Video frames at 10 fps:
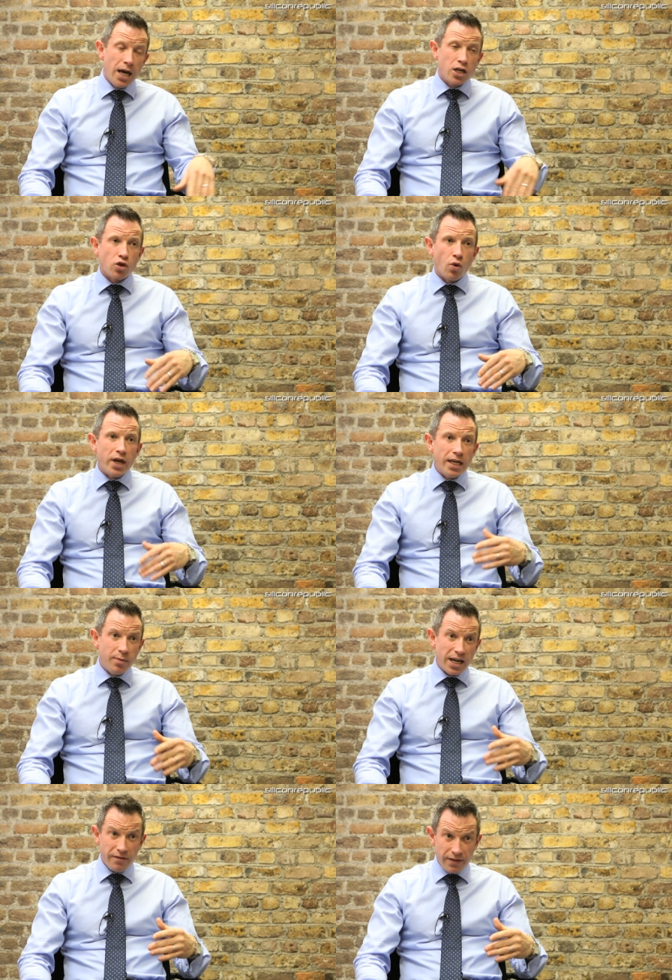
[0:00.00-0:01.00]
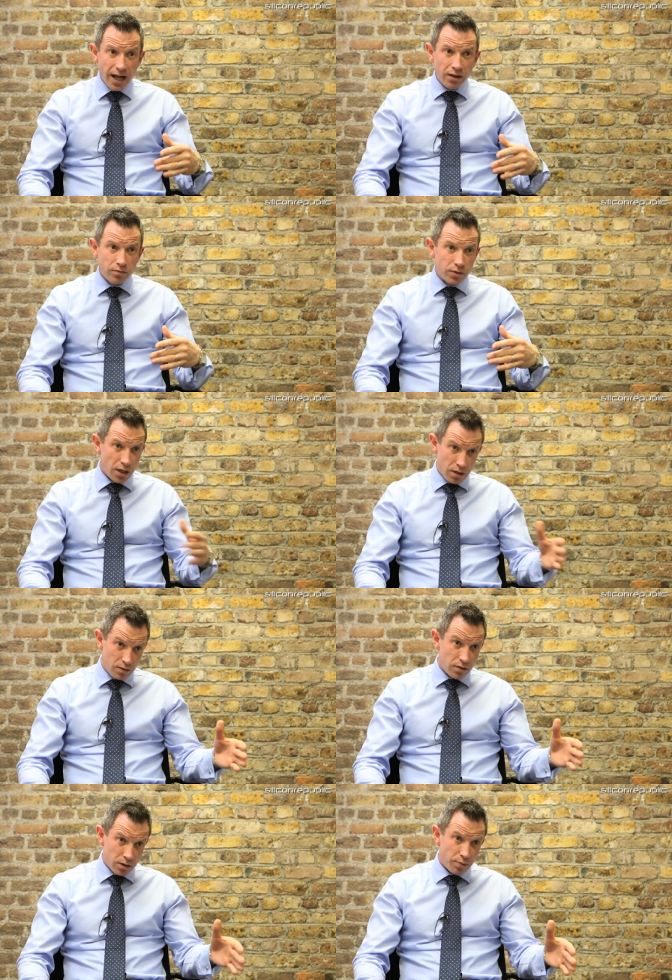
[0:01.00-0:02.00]
So EBFL, the,
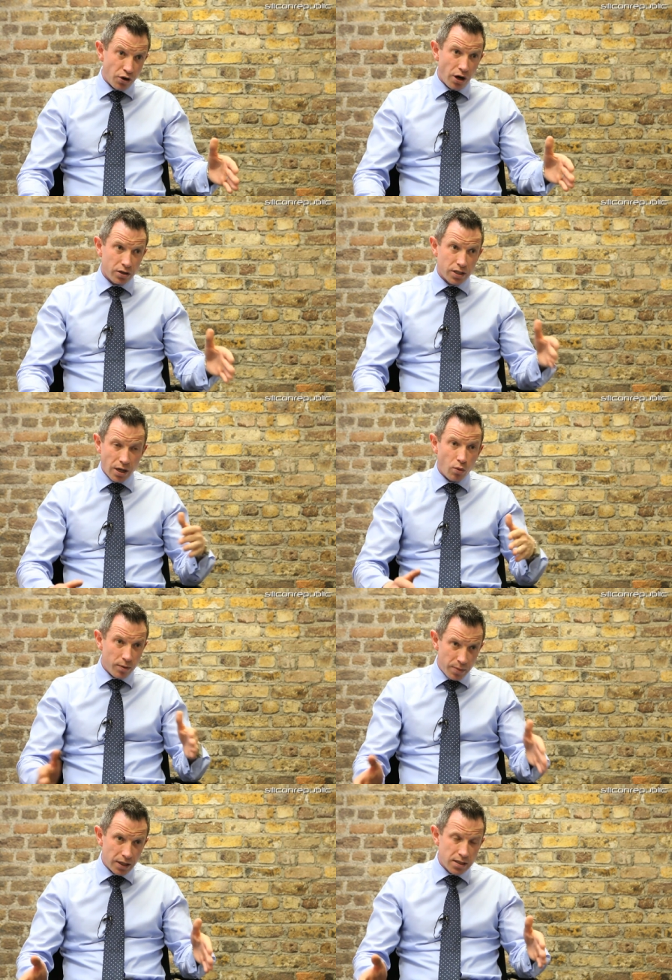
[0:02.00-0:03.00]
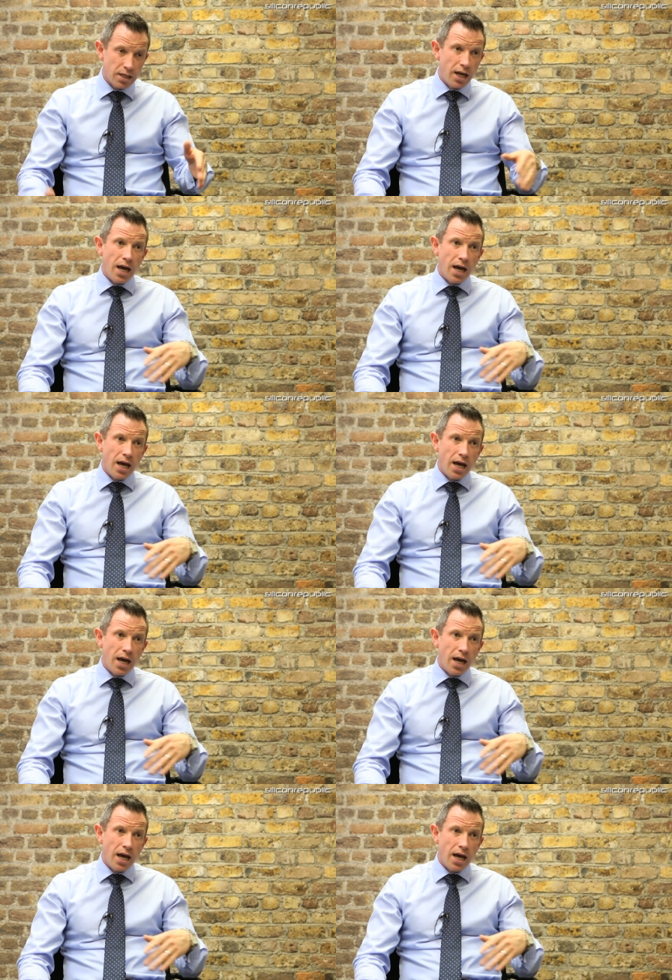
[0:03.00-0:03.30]
the product that we built.